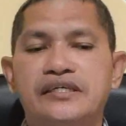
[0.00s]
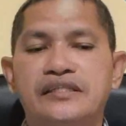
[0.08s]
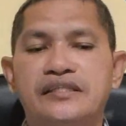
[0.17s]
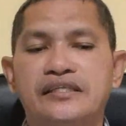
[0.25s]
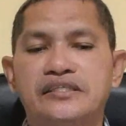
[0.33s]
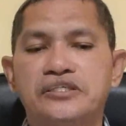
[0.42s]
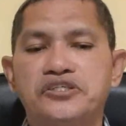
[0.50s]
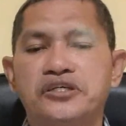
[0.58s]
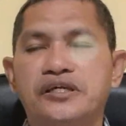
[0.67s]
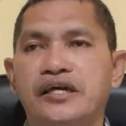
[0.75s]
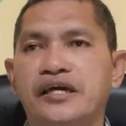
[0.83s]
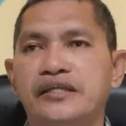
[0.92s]
in the
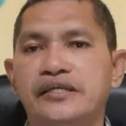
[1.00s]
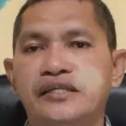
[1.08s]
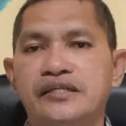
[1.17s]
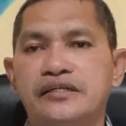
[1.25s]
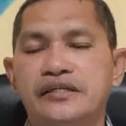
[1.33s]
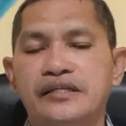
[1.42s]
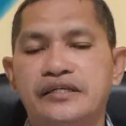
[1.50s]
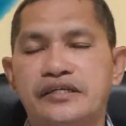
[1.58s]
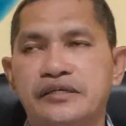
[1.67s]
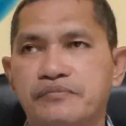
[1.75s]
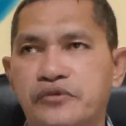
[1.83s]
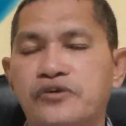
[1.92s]
teaching and
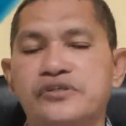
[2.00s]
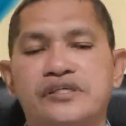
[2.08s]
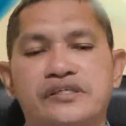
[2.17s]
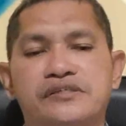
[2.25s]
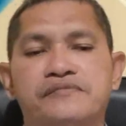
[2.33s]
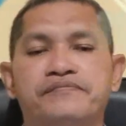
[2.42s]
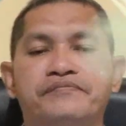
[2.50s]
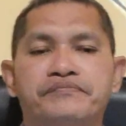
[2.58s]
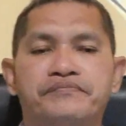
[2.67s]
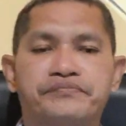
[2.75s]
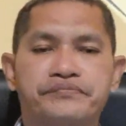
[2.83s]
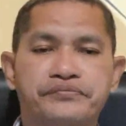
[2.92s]
learning process.
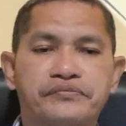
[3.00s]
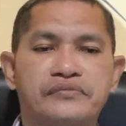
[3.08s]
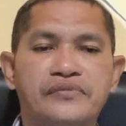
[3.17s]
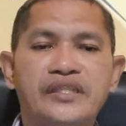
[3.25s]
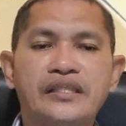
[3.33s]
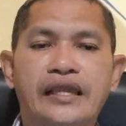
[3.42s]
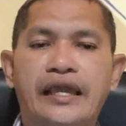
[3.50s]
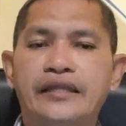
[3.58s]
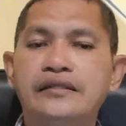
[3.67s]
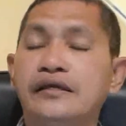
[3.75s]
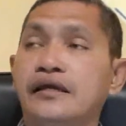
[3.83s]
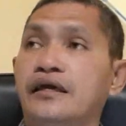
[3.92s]

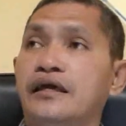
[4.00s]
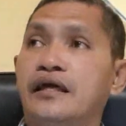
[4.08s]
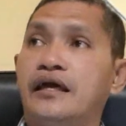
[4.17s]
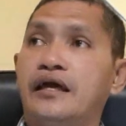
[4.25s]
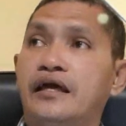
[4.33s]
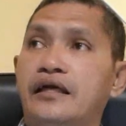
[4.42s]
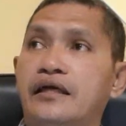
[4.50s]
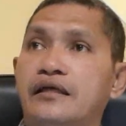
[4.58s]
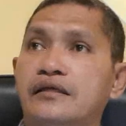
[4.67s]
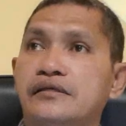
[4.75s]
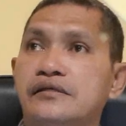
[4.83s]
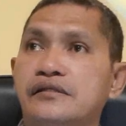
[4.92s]
And
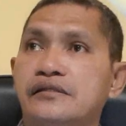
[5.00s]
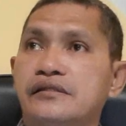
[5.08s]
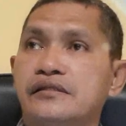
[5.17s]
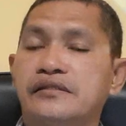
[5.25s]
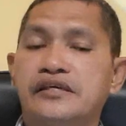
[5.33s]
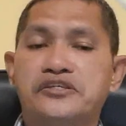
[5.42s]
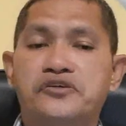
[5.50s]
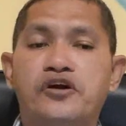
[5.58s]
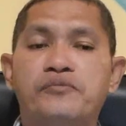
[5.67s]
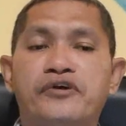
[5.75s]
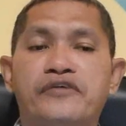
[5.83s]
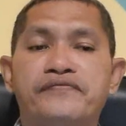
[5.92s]
the
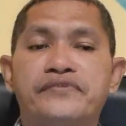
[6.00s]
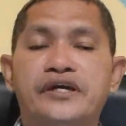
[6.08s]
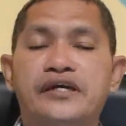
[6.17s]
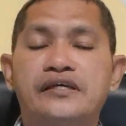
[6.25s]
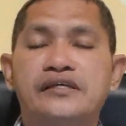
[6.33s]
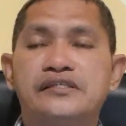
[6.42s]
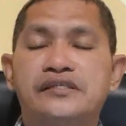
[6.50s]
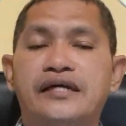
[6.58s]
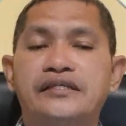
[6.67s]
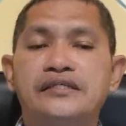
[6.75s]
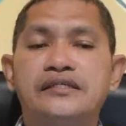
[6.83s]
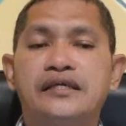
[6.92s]
scope of the
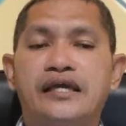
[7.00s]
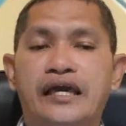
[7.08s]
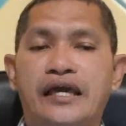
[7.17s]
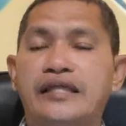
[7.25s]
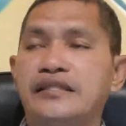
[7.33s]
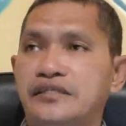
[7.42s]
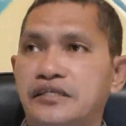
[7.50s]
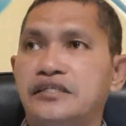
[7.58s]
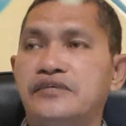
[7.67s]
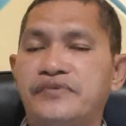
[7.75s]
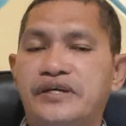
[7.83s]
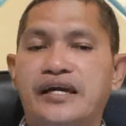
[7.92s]
study and the
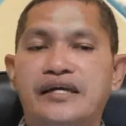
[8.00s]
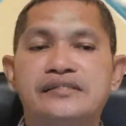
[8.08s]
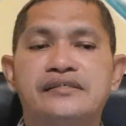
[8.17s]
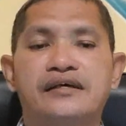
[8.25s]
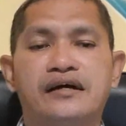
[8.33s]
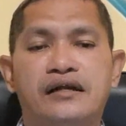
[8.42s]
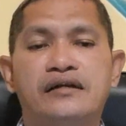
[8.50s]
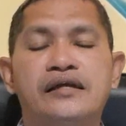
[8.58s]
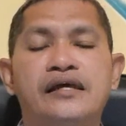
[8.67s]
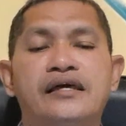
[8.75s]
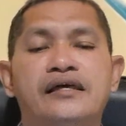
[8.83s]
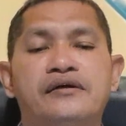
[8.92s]
significance are:
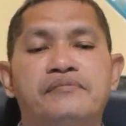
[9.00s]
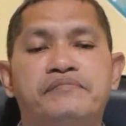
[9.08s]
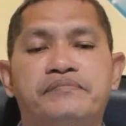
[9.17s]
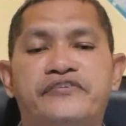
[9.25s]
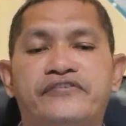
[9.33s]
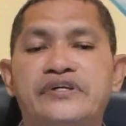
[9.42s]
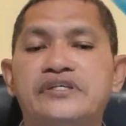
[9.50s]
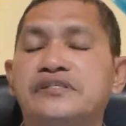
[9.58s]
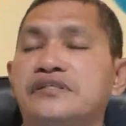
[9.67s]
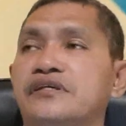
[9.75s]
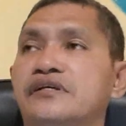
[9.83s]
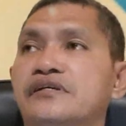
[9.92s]

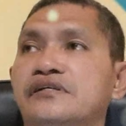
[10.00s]
first,